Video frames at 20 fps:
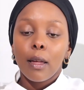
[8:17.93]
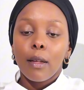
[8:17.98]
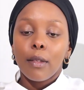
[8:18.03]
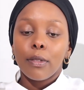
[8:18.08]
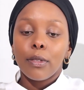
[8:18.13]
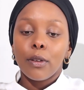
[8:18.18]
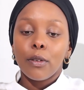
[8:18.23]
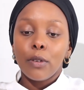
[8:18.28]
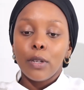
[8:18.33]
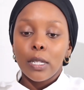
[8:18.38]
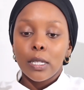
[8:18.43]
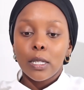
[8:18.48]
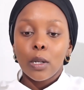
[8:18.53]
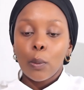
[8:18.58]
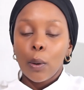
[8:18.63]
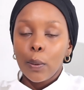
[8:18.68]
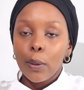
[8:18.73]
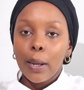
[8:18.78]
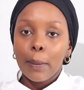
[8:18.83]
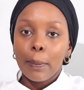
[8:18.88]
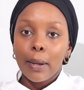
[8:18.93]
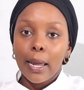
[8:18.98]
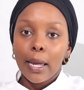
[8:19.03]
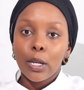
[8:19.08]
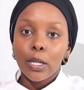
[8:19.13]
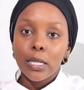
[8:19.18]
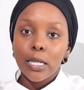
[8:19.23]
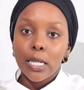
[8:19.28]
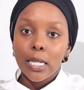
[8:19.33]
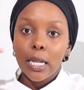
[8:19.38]
the reason why we apply
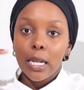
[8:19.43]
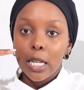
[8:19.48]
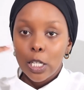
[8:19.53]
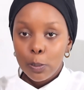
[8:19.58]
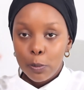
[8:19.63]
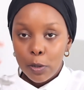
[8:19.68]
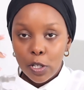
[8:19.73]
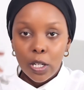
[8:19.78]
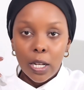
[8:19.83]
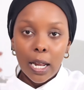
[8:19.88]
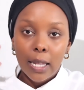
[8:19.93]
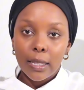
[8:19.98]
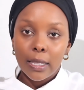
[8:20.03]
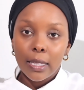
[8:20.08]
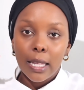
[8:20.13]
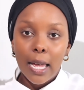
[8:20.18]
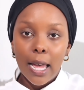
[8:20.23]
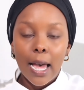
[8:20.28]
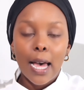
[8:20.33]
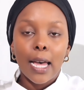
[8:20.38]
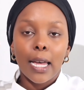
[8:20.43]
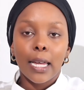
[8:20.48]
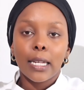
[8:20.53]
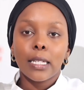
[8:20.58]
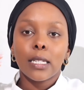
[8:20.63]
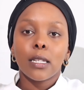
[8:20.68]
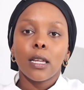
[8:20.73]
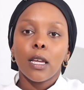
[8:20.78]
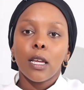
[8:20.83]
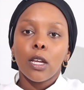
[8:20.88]
concealer, especially under the
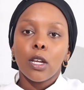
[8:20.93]
eyes,